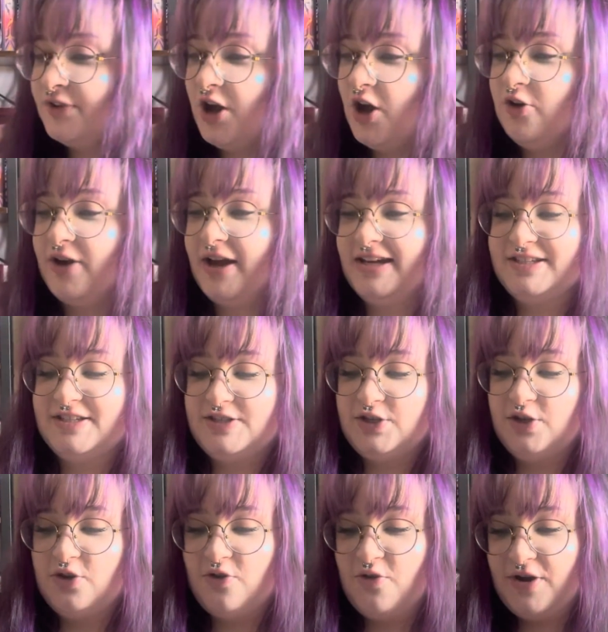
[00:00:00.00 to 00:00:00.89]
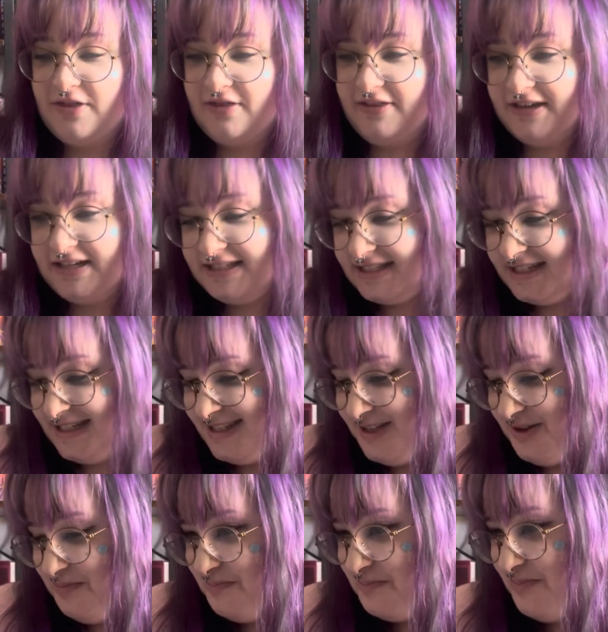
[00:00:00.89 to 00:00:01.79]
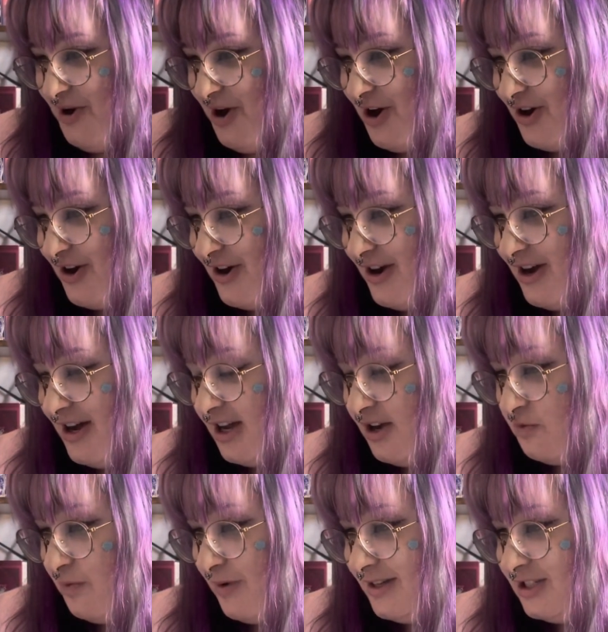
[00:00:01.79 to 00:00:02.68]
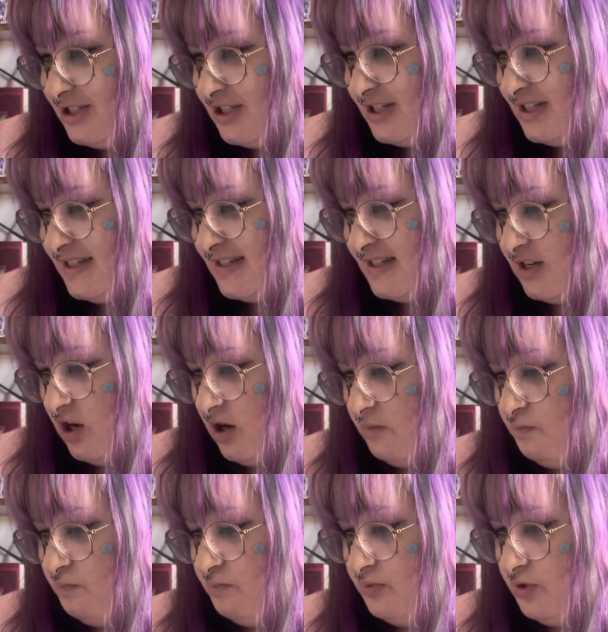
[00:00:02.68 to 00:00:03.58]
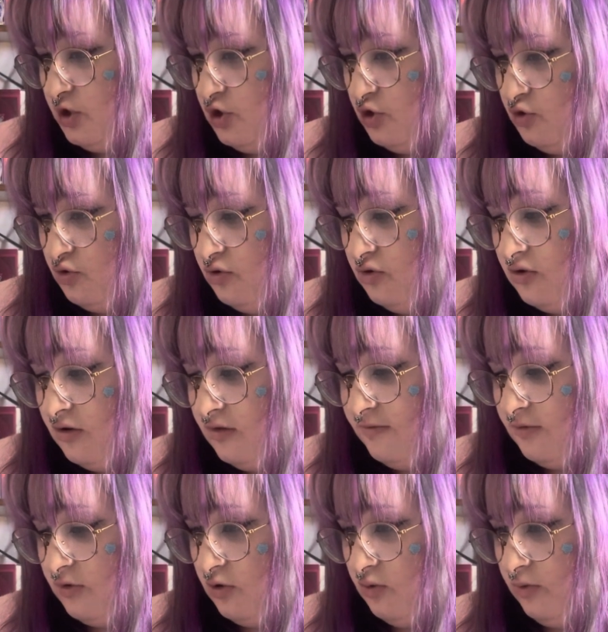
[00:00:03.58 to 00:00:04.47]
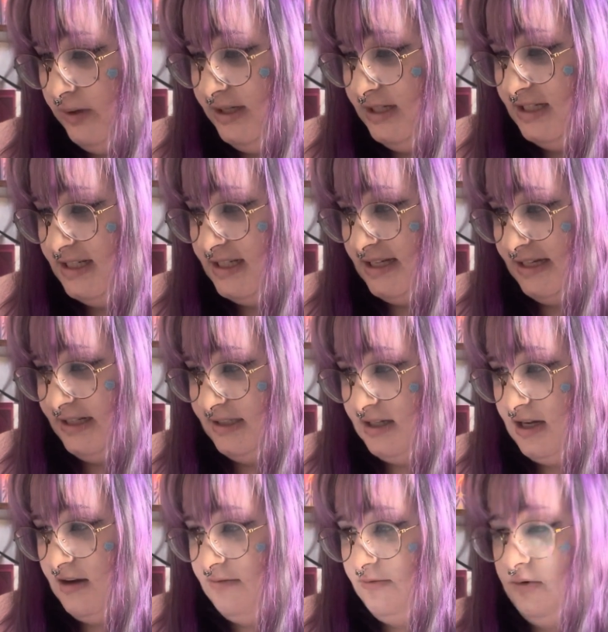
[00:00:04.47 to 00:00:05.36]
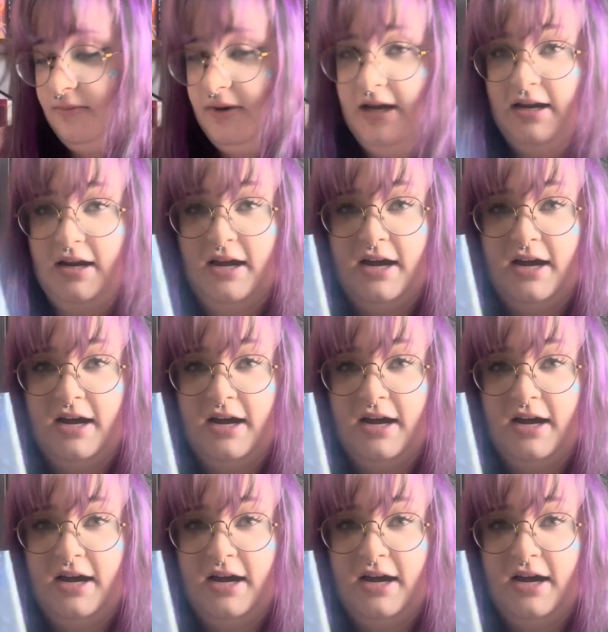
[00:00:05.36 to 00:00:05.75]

Okay, so this is the book, which is a beautiful redesigned cover, might I